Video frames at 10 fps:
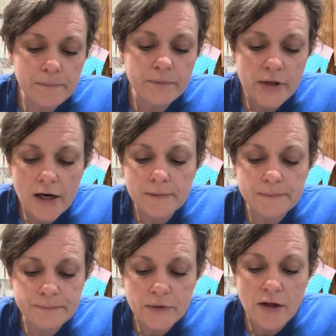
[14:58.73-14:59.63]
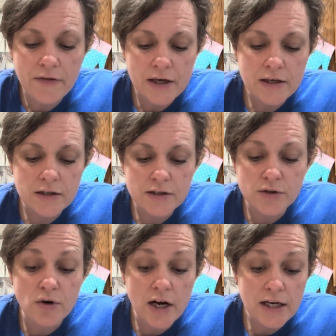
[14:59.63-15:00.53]
Yeah. I think it's
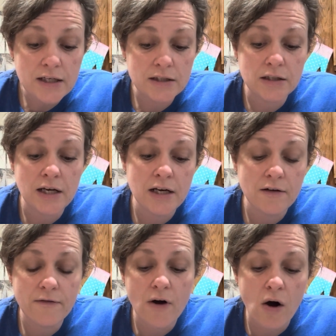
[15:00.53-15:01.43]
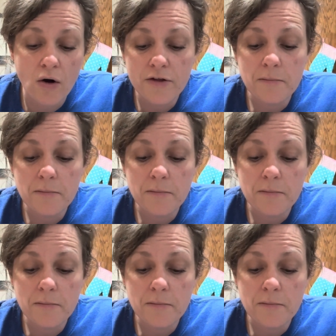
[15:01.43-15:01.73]
great. And if all the